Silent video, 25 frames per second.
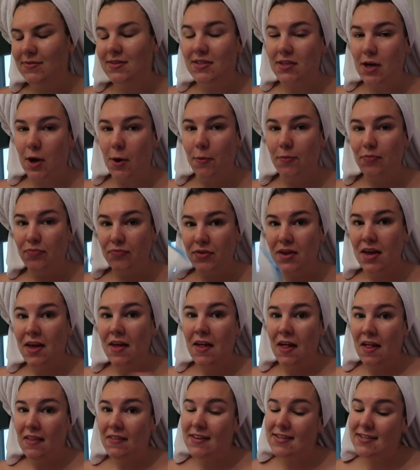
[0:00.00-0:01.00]
So,
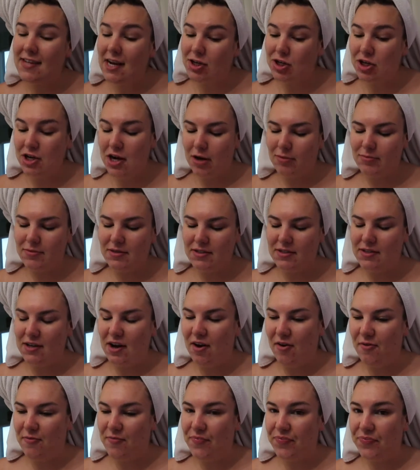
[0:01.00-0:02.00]
this actually helps,
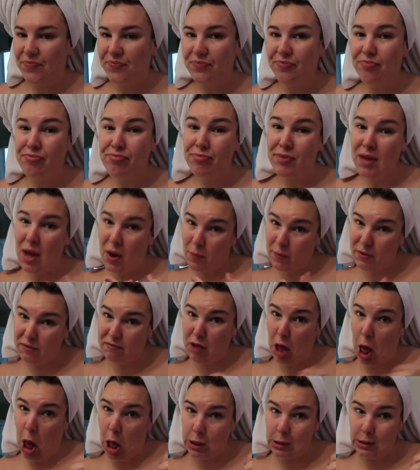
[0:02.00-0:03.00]
so we
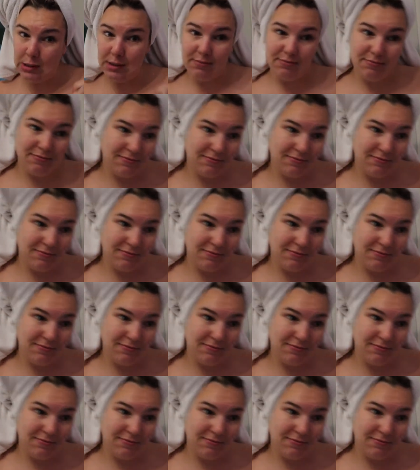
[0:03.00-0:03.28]
vlog.